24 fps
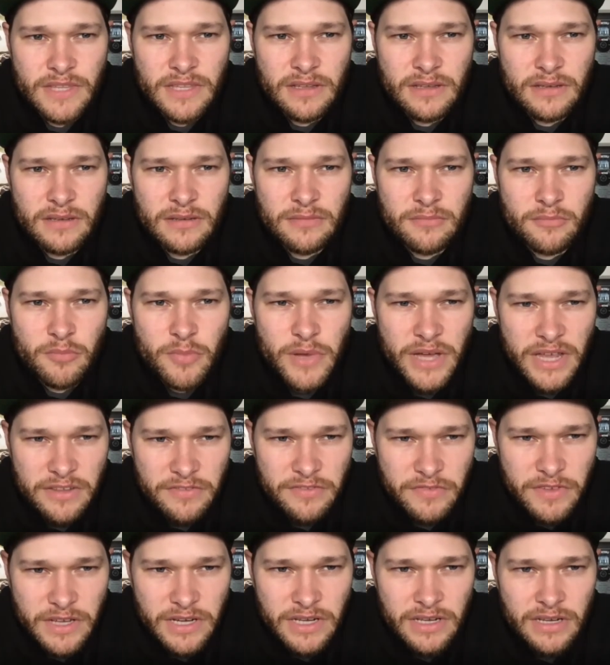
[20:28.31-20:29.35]

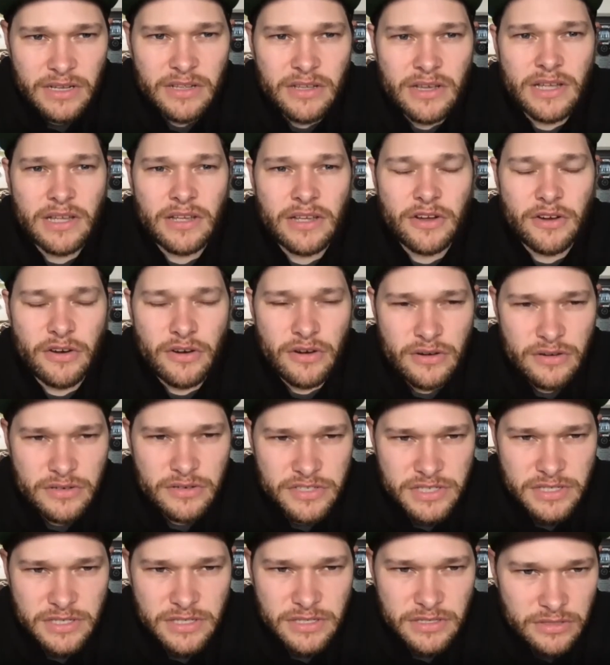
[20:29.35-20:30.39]
benefiting,
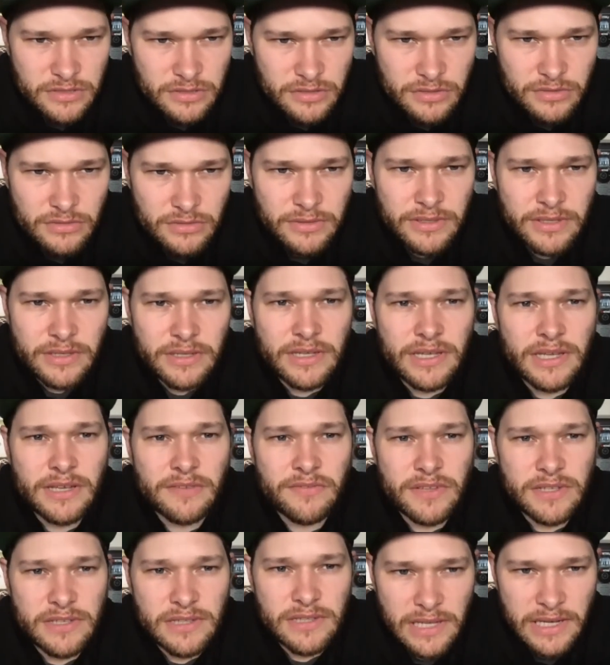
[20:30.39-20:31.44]
encouraging you,
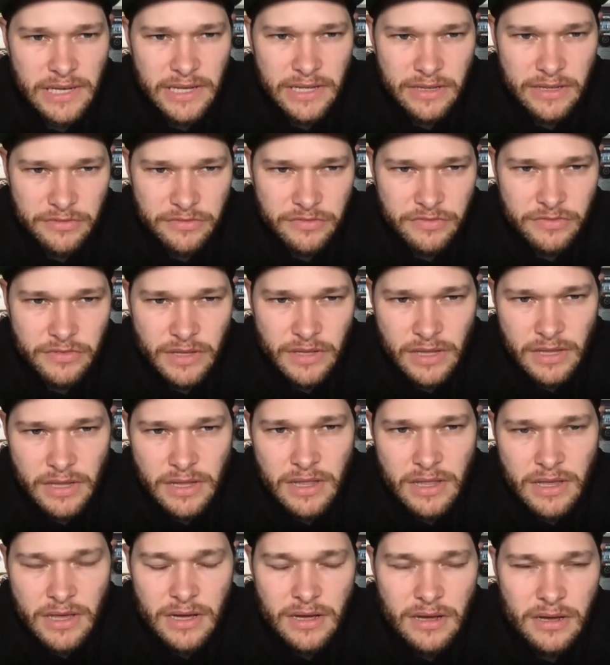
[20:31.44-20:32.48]
giving life,
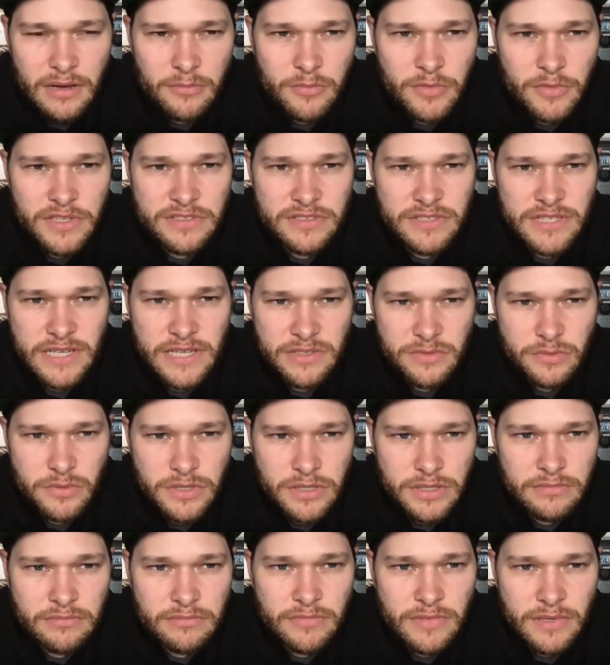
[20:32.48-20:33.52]
because that's
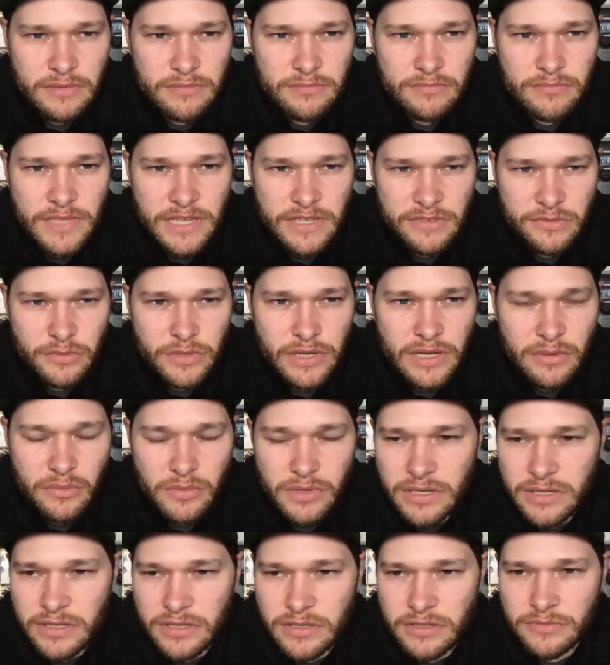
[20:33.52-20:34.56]
what I
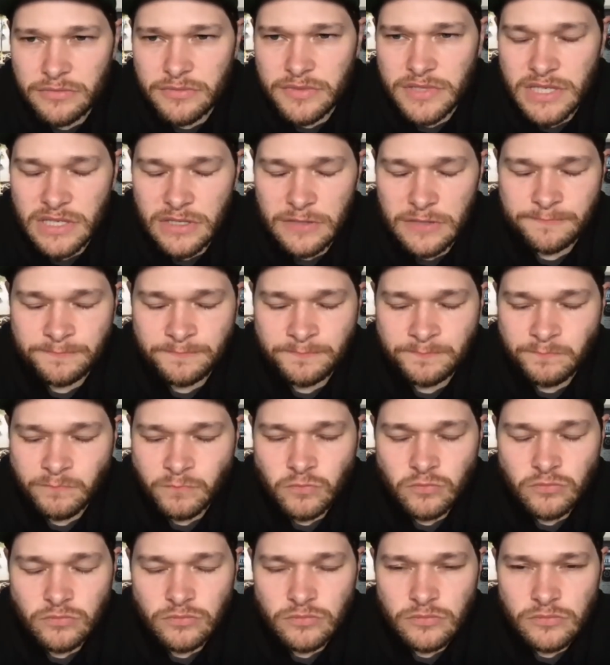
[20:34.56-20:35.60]
want to do. So,
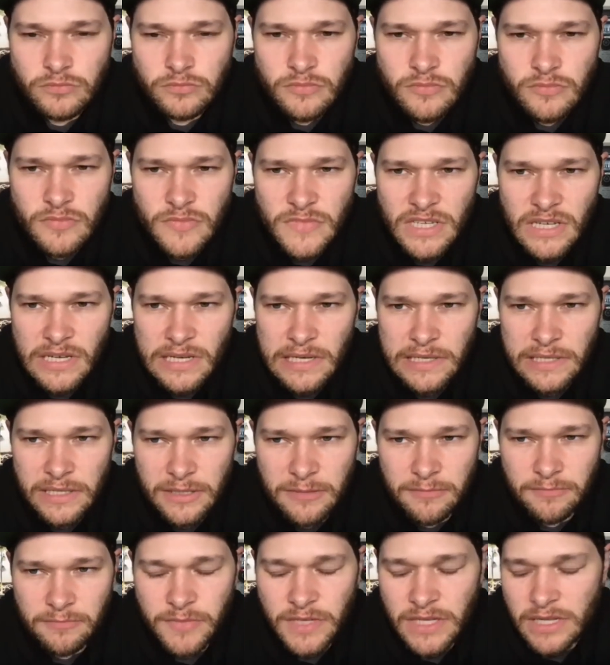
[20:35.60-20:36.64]

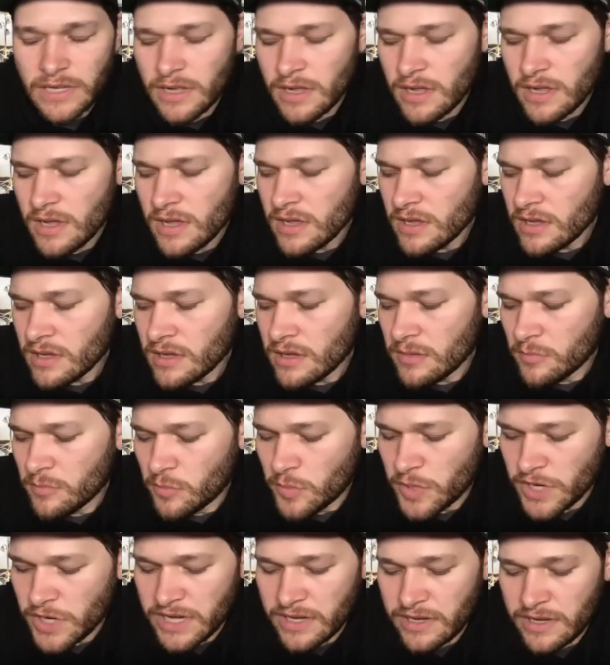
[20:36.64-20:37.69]

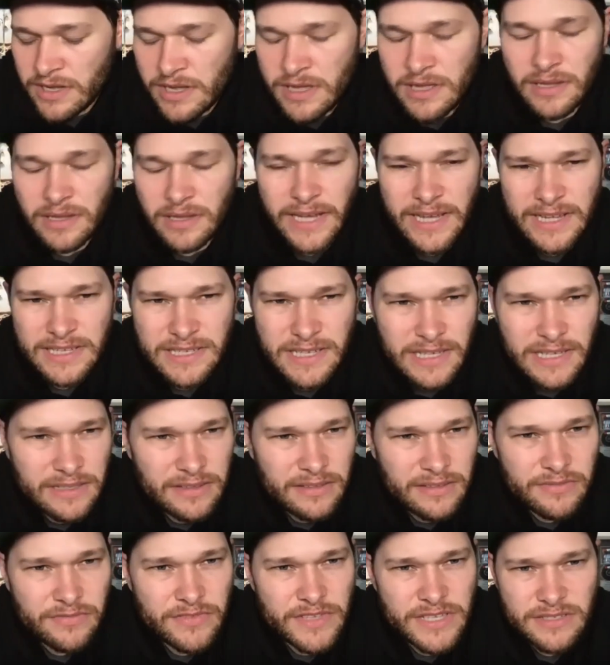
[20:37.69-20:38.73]
but like I
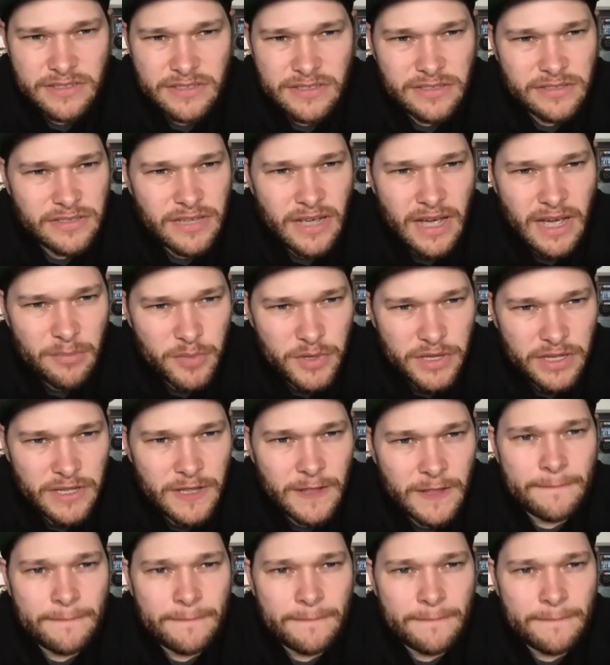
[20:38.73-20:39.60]
said, this topic